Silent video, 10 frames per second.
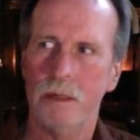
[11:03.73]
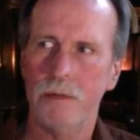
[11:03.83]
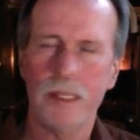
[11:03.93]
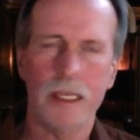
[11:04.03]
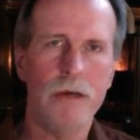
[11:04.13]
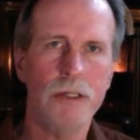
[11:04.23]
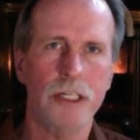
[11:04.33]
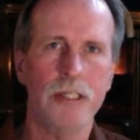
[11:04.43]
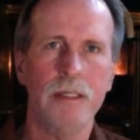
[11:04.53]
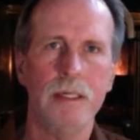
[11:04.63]
over the
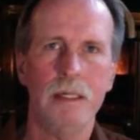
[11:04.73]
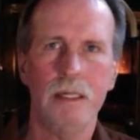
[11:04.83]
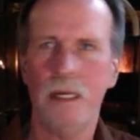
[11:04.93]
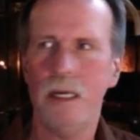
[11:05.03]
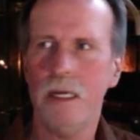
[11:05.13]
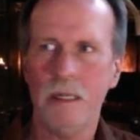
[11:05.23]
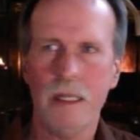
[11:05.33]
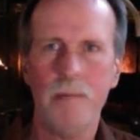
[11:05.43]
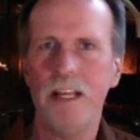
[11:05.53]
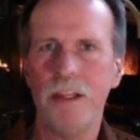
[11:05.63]
ocean uh, at
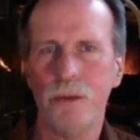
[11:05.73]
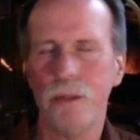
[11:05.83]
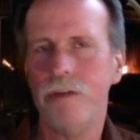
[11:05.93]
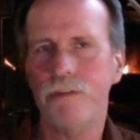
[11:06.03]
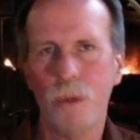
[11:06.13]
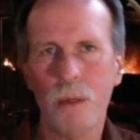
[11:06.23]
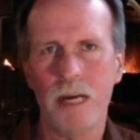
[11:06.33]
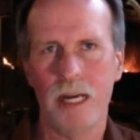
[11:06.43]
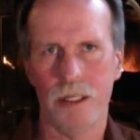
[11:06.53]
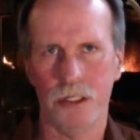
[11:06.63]
about three or four
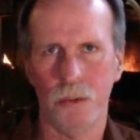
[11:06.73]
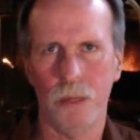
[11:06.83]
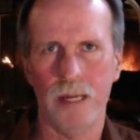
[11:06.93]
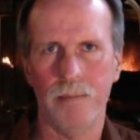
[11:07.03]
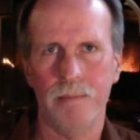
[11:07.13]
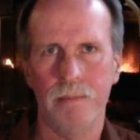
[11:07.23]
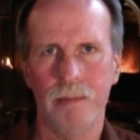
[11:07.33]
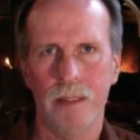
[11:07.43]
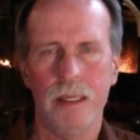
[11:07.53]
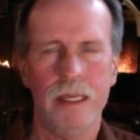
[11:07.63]
miles away.
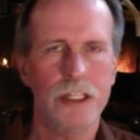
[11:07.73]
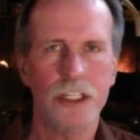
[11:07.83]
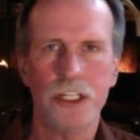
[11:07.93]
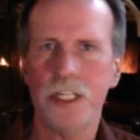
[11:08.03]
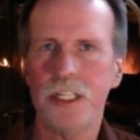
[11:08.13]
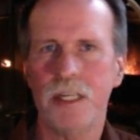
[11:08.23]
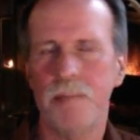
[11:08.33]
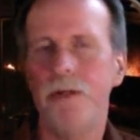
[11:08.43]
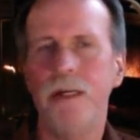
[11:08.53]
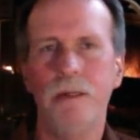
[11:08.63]
It's just
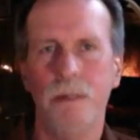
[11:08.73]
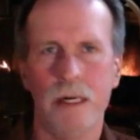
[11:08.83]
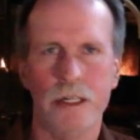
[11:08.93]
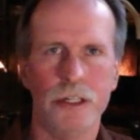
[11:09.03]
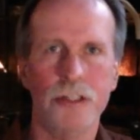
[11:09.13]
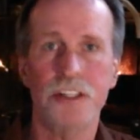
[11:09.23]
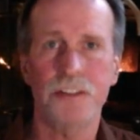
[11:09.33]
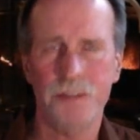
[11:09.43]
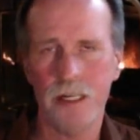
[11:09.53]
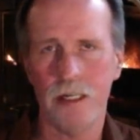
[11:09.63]
simply a larger
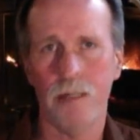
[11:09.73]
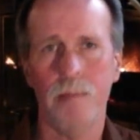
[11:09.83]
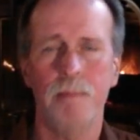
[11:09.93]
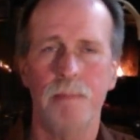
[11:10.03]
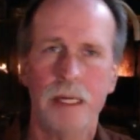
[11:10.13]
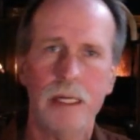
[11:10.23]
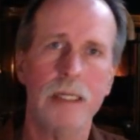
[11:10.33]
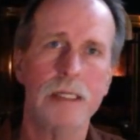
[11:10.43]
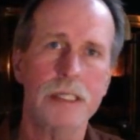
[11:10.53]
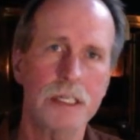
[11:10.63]
sphere, but it
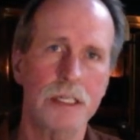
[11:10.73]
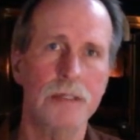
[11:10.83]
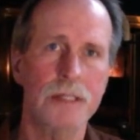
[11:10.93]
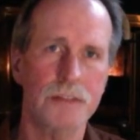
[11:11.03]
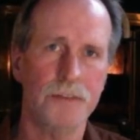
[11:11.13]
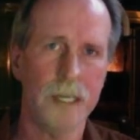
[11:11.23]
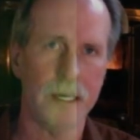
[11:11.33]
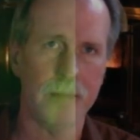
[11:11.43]
is still a sphere.